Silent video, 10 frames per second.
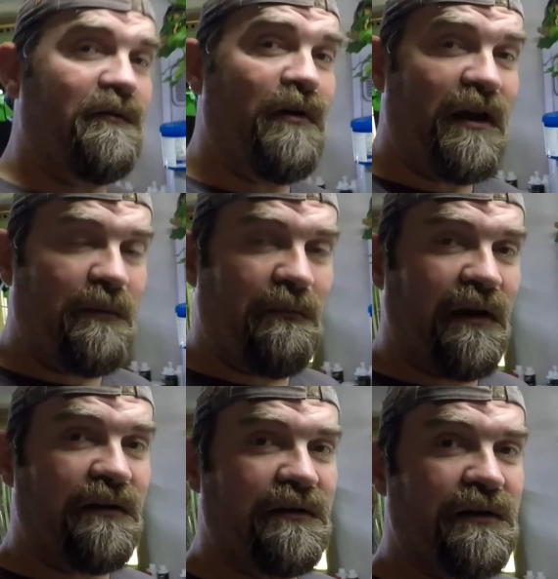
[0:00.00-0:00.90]

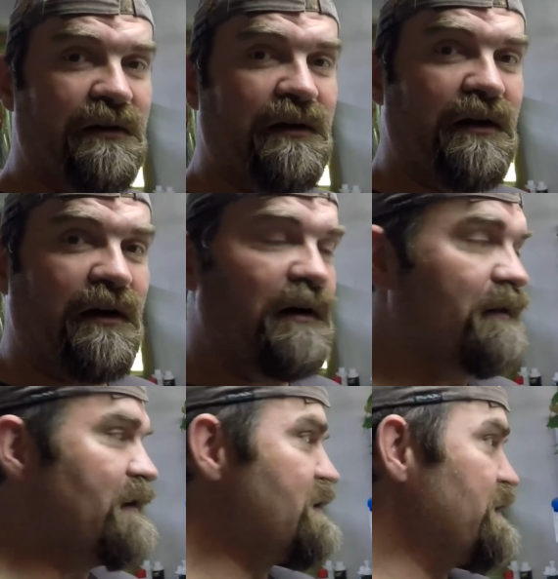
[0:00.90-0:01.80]
recommend are
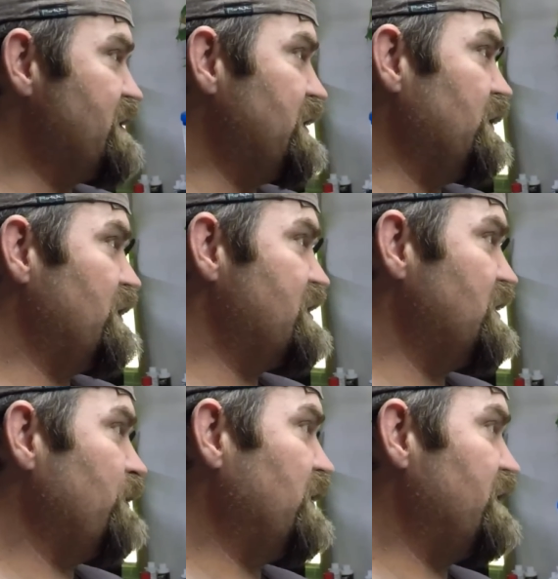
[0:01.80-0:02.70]
these ones here. You can see
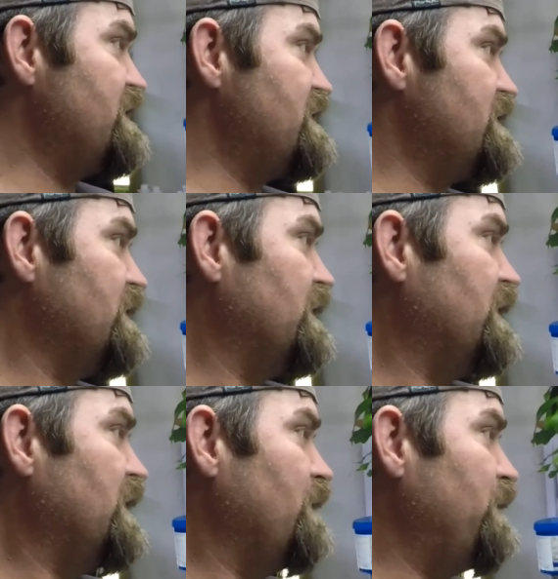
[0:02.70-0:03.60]
them here. This is
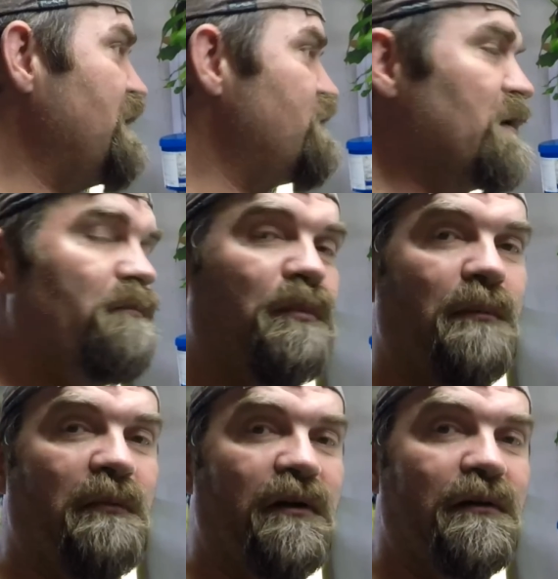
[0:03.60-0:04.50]
Bee Shrimp
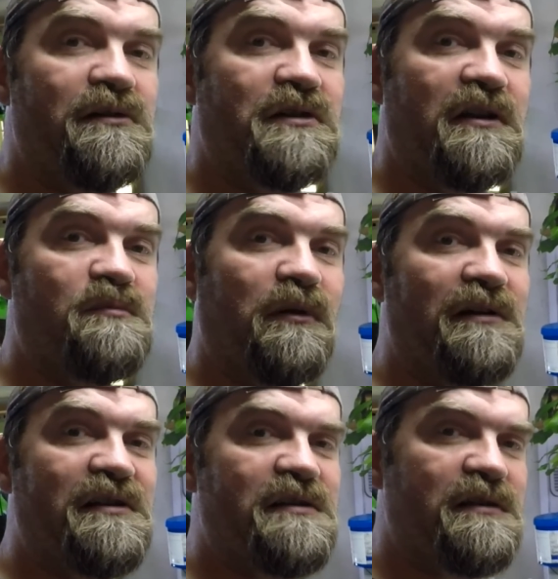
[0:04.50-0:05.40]
Mineral GH+.
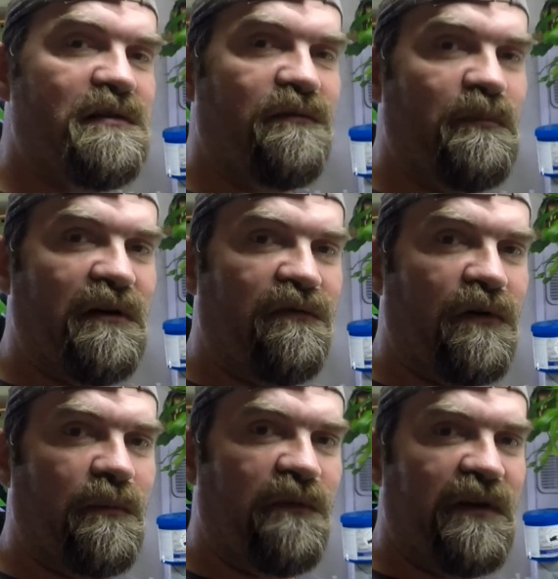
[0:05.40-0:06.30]
This has been a
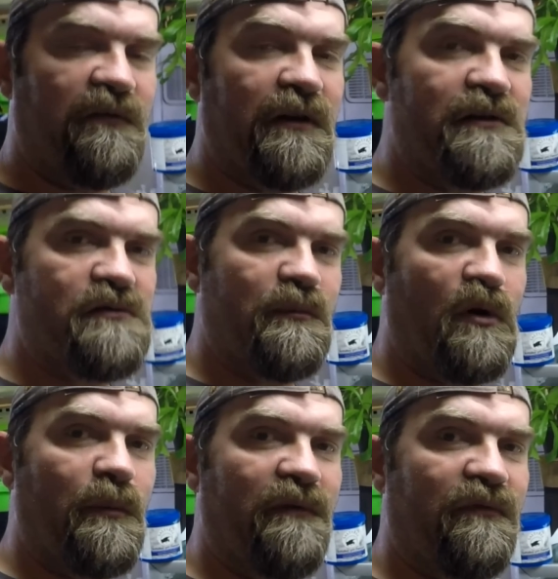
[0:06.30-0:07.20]
firm favourite in the shrimp
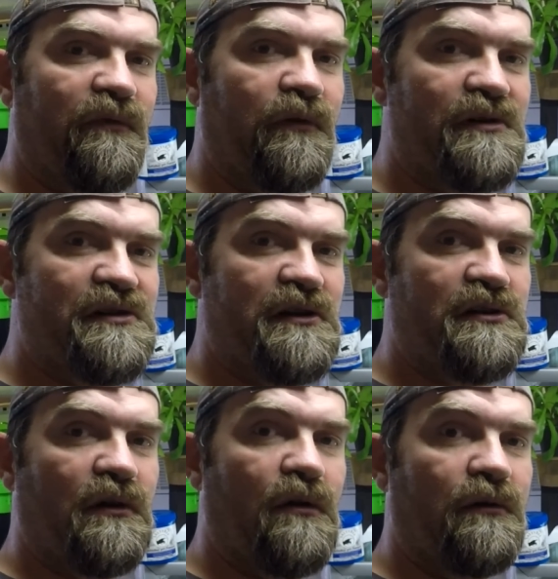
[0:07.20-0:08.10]
hobby for such a
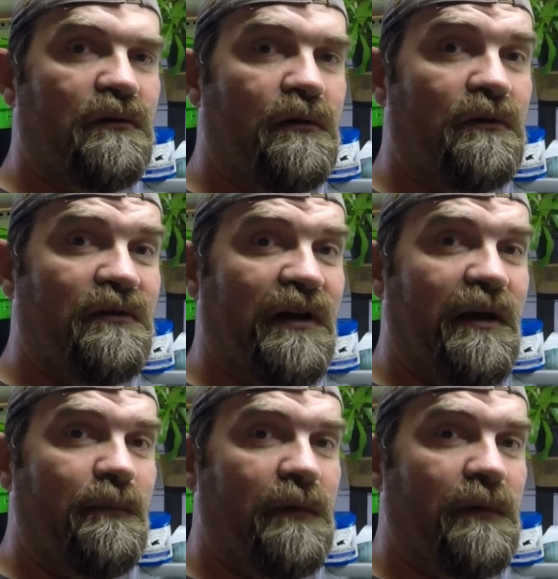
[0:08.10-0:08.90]
long time.